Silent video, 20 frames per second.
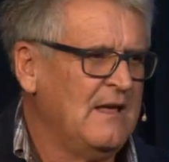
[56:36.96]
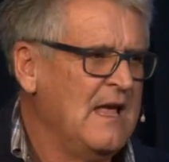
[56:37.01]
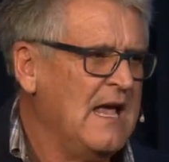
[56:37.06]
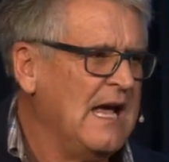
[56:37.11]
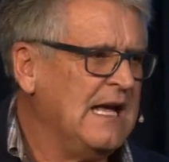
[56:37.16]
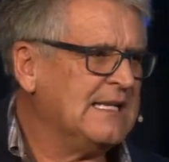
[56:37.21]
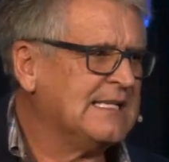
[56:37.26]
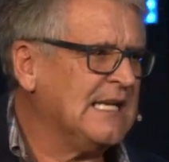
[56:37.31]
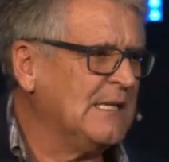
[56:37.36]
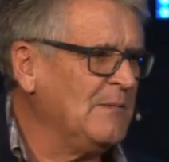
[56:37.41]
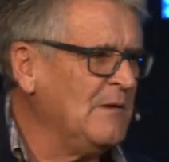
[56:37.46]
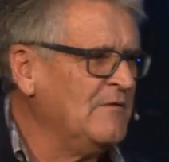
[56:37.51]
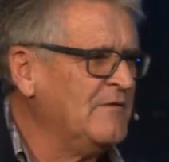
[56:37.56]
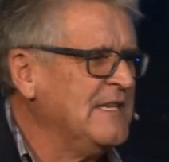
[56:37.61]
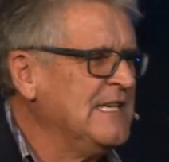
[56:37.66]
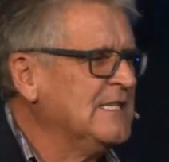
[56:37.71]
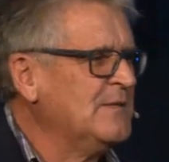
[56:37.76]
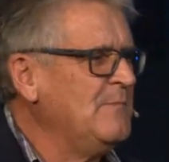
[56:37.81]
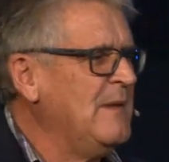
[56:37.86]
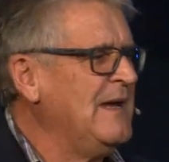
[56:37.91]
And some of
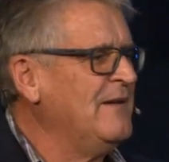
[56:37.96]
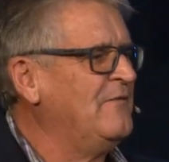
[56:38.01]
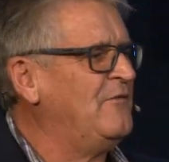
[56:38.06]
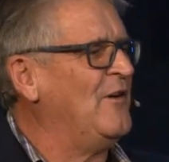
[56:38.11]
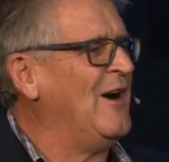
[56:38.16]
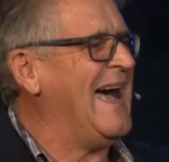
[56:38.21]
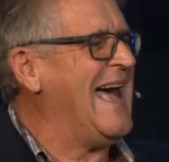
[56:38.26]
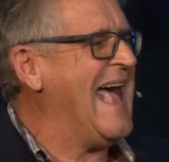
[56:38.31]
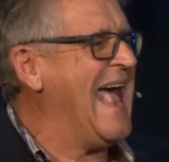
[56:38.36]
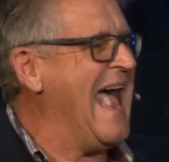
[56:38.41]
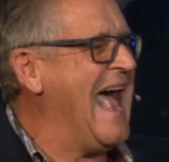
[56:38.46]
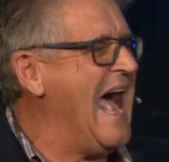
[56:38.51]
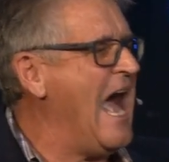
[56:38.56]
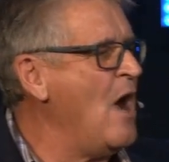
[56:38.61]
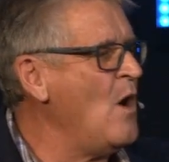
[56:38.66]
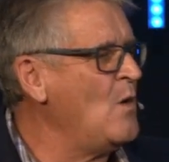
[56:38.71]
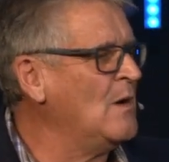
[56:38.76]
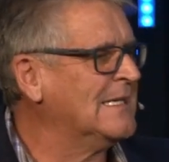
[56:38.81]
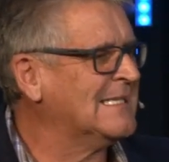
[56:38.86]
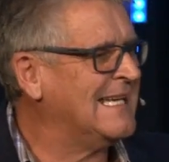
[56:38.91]
these men, for
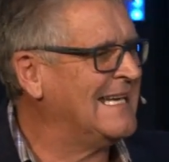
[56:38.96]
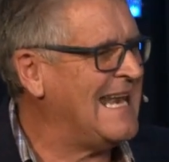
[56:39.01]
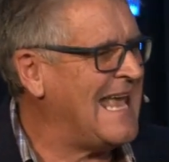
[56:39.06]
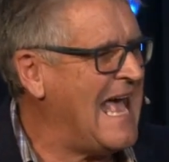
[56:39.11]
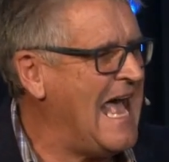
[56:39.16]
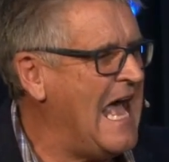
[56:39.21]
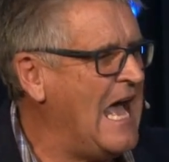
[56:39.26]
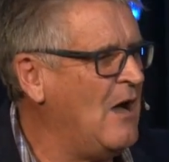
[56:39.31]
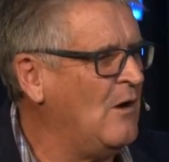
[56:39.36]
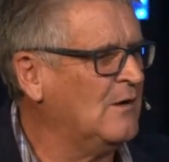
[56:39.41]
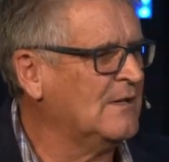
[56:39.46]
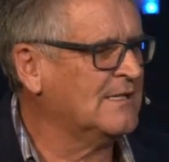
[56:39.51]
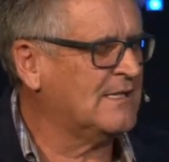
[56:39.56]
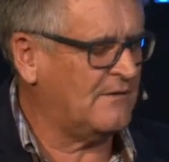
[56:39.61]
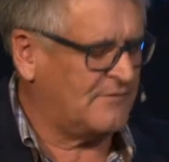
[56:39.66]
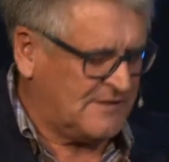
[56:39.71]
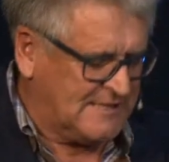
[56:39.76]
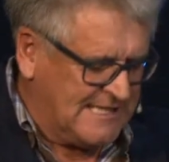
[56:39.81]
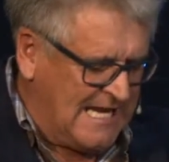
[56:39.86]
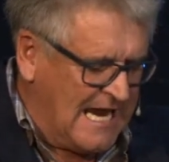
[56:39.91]
hours and hours
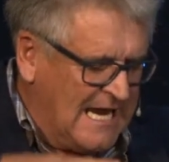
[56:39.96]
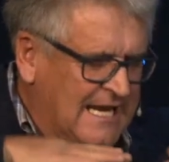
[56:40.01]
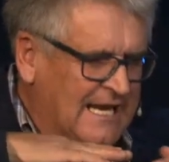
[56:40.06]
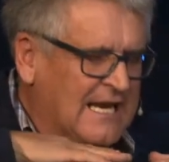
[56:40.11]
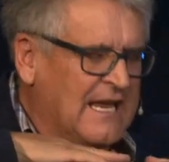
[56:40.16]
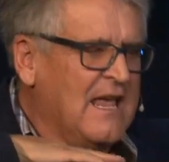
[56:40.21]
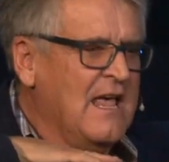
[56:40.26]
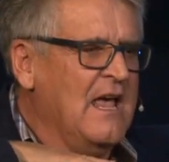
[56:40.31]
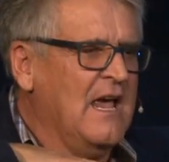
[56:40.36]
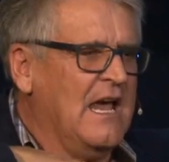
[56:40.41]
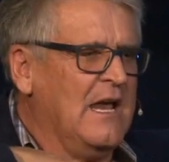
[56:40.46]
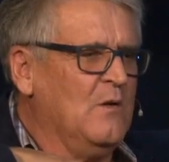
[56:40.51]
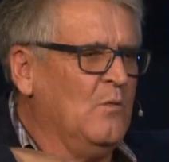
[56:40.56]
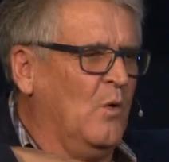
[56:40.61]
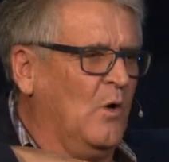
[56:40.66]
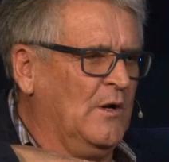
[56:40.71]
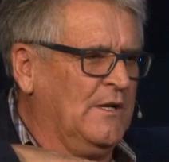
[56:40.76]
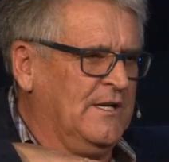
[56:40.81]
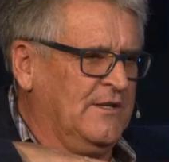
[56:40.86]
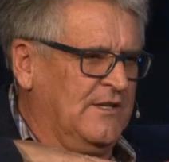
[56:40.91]
of standing in
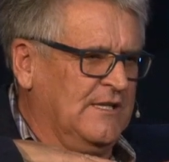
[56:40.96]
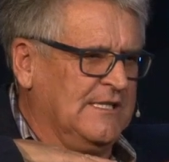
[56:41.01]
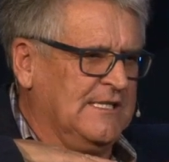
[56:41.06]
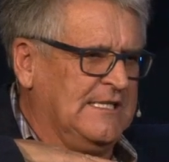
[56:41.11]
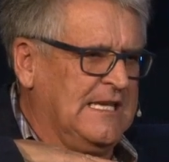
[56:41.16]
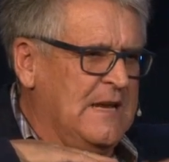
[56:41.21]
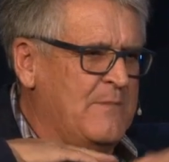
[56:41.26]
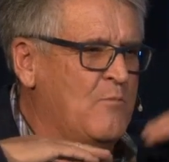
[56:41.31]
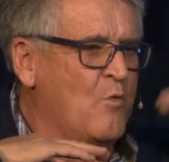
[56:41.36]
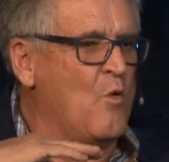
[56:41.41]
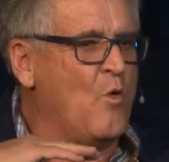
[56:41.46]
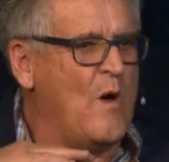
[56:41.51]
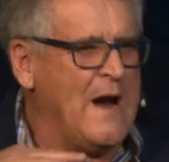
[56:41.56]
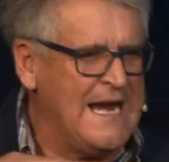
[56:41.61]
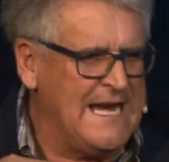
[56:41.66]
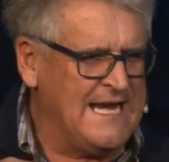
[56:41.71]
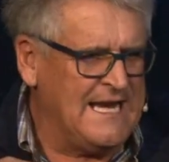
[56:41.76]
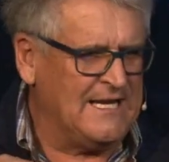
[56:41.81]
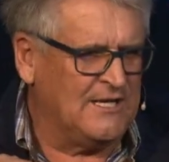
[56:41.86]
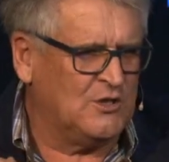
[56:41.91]
water this deep,
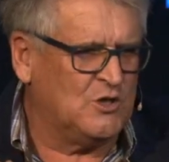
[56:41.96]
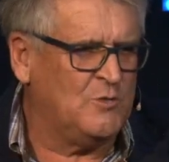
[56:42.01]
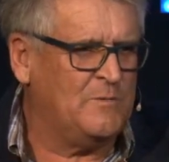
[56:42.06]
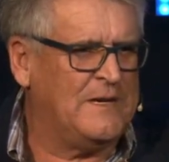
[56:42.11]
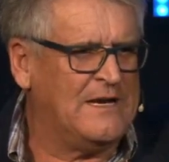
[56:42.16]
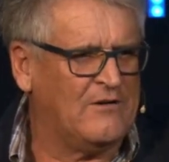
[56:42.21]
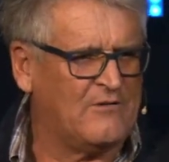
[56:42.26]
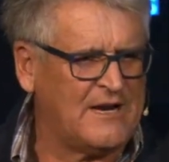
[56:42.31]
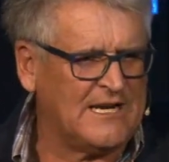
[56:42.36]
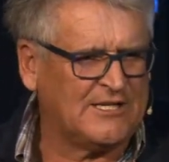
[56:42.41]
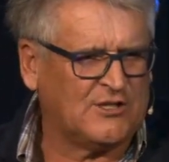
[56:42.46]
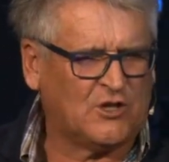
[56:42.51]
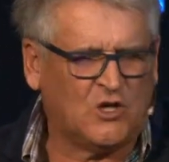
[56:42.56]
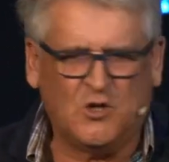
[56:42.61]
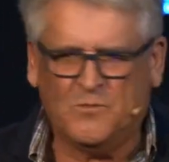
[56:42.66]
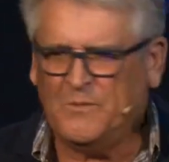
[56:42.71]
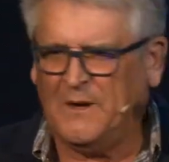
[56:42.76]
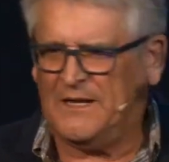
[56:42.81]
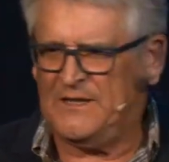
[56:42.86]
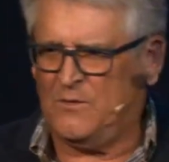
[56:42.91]
waiting to be
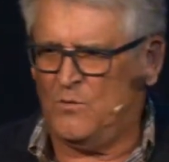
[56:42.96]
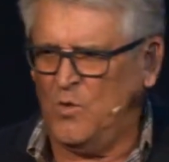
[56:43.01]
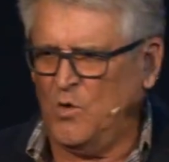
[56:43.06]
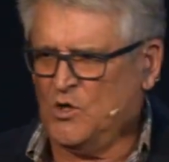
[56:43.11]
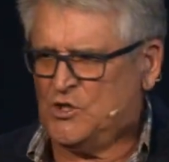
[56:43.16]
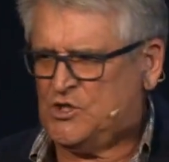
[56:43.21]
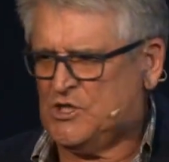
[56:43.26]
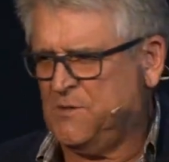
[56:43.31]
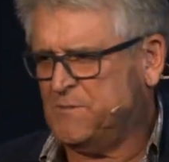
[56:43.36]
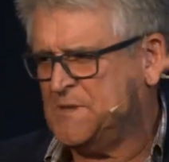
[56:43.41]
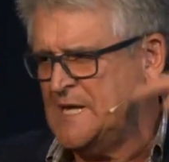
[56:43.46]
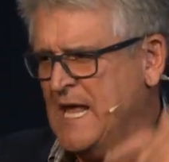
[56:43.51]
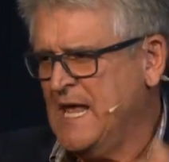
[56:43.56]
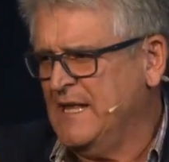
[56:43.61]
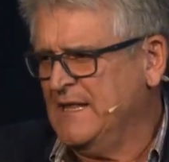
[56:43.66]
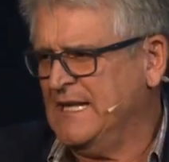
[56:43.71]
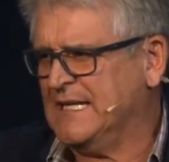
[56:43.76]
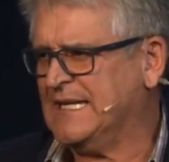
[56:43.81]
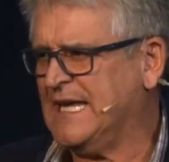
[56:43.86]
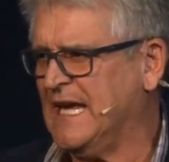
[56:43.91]
rescued by the warships
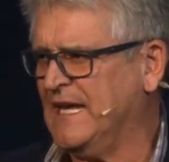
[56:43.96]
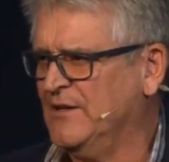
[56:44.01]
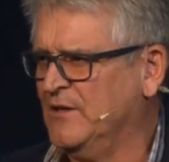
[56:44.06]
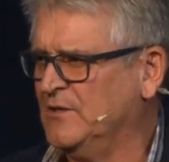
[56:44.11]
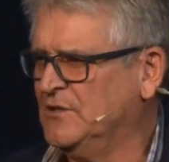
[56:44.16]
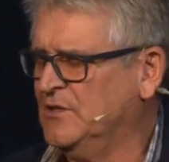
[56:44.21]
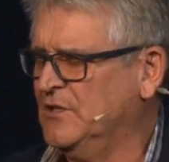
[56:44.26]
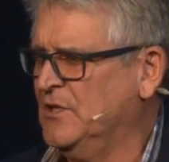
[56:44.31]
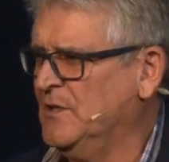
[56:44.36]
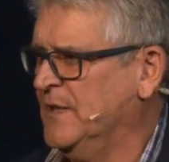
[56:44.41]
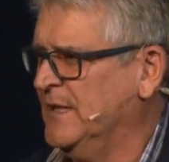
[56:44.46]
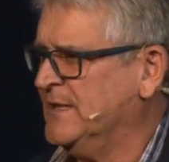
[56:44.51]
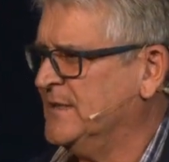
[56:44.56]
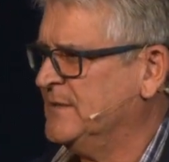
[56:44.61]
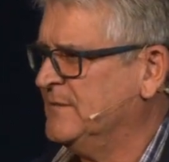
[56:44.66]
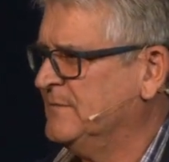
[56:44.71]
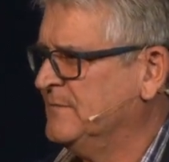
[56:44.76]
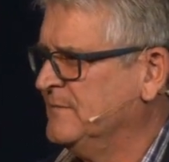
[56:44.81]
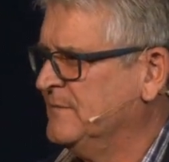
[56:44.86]
that cannot do it.